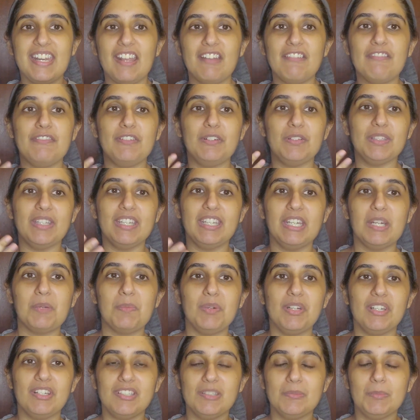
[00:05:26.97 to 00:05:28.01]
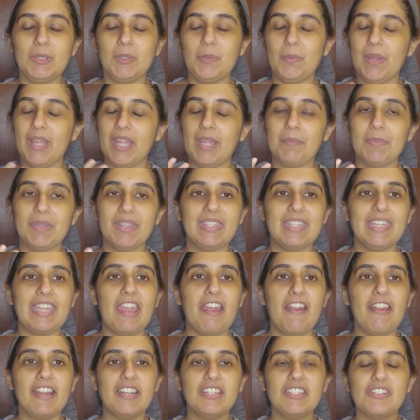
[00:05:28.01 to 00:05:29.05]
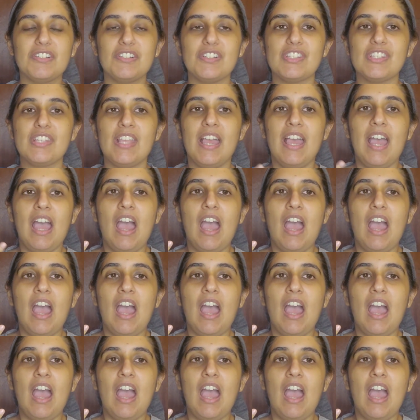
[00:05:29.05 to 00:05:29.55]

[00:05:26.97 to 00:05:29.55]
unfolding in a predictable way, but the characters